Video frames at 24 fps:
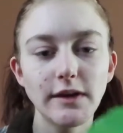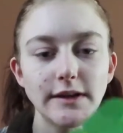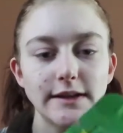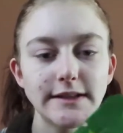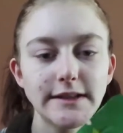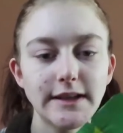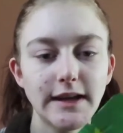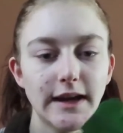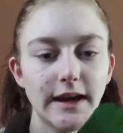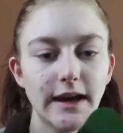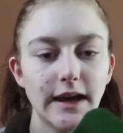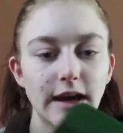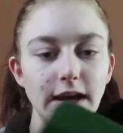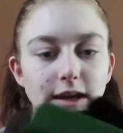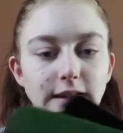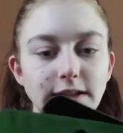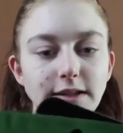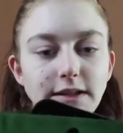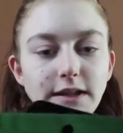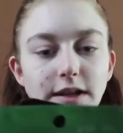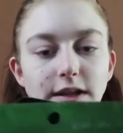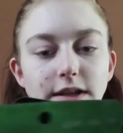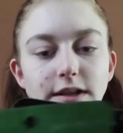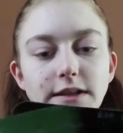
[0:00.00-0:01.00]
ones, I
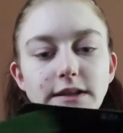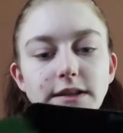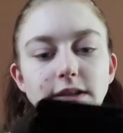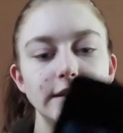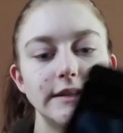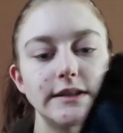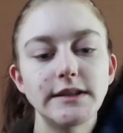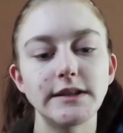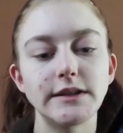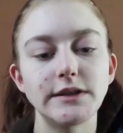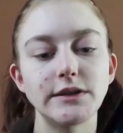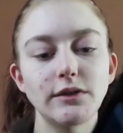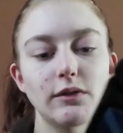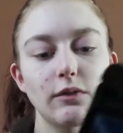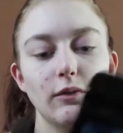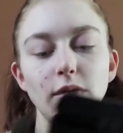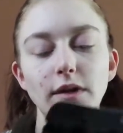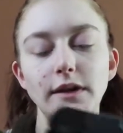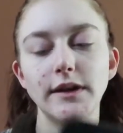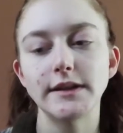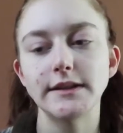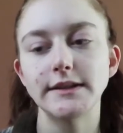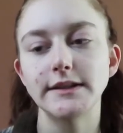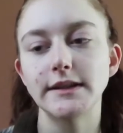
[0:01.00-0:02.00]
guess. Because the seasonal
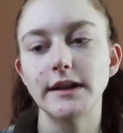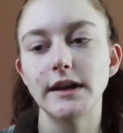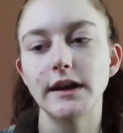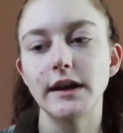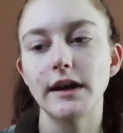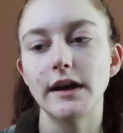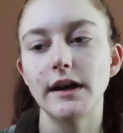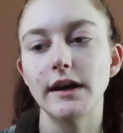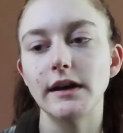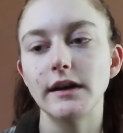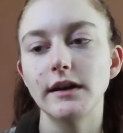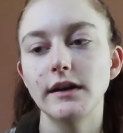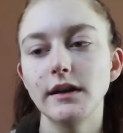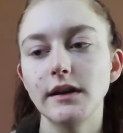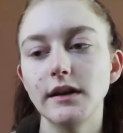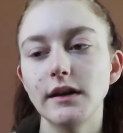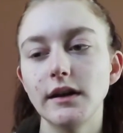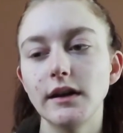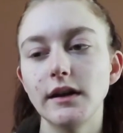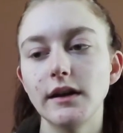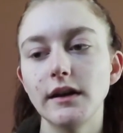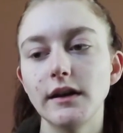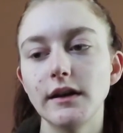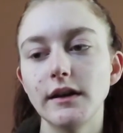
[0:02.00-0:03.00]
one is the
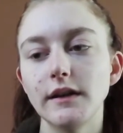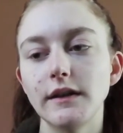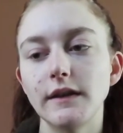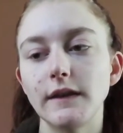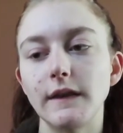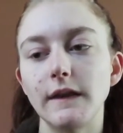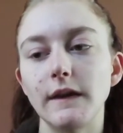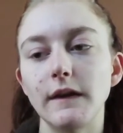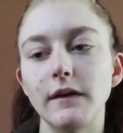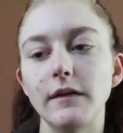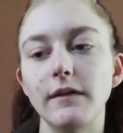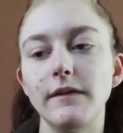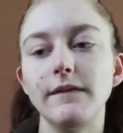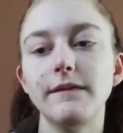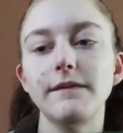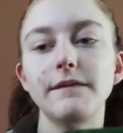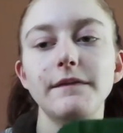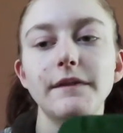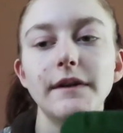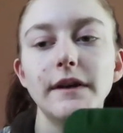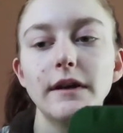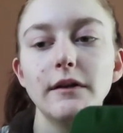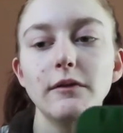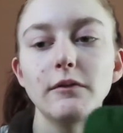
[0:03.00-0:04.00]

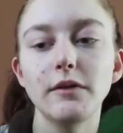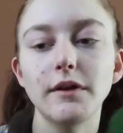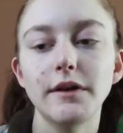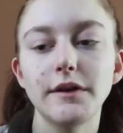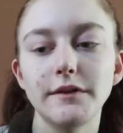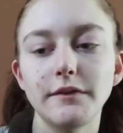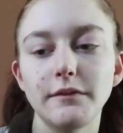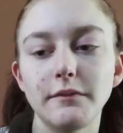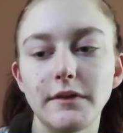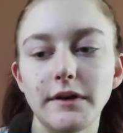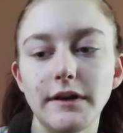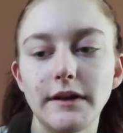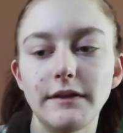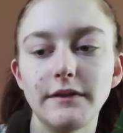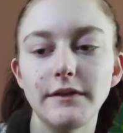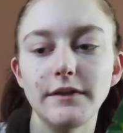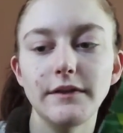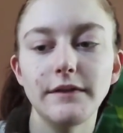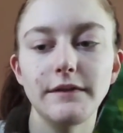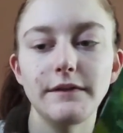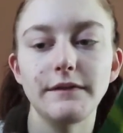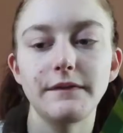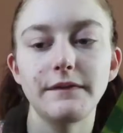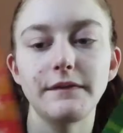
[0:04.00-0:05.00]
fig one or
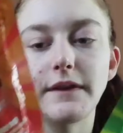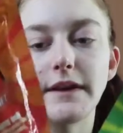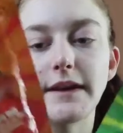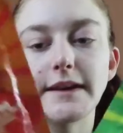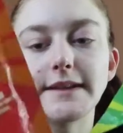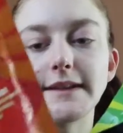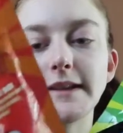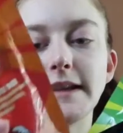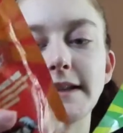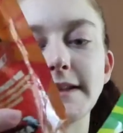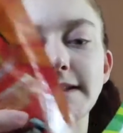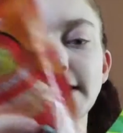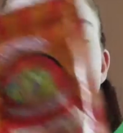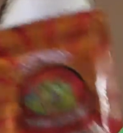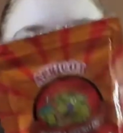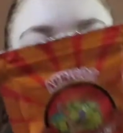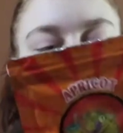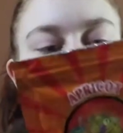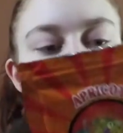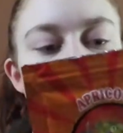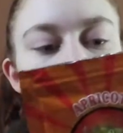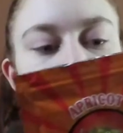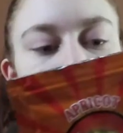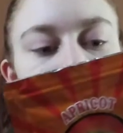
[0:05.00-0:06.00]
whatever.
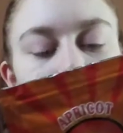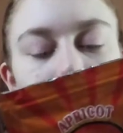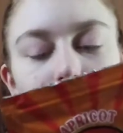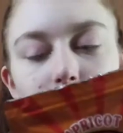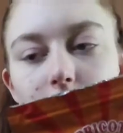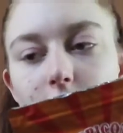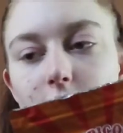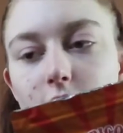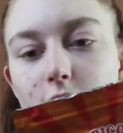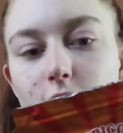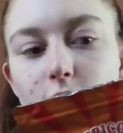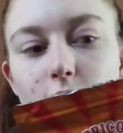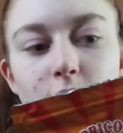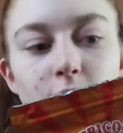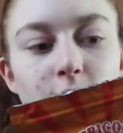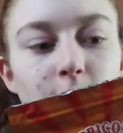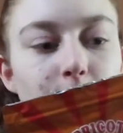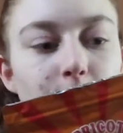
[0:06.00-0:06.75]
Insects and fig or